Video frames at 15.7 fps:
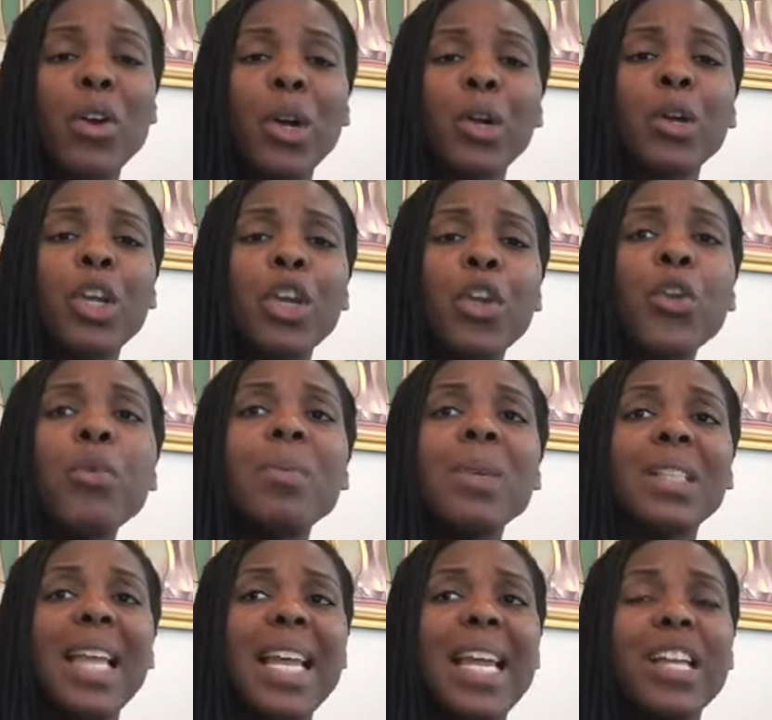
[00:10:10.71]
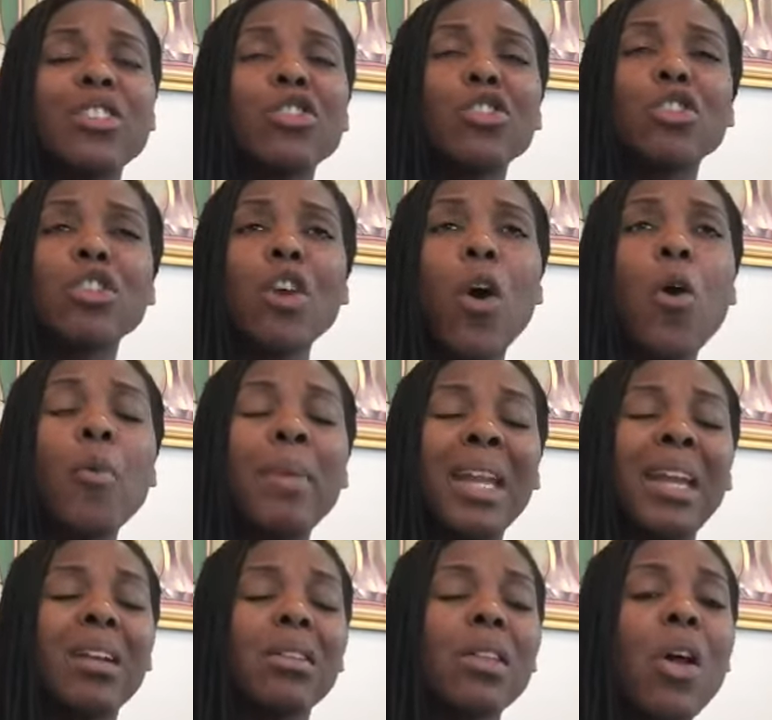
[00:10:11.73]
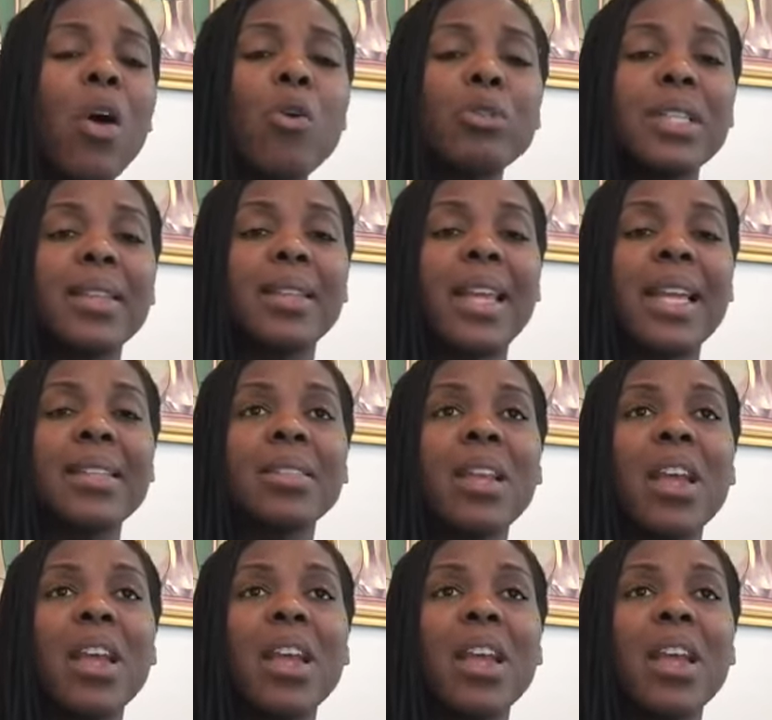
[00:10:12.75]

accumulating so many clothes and things,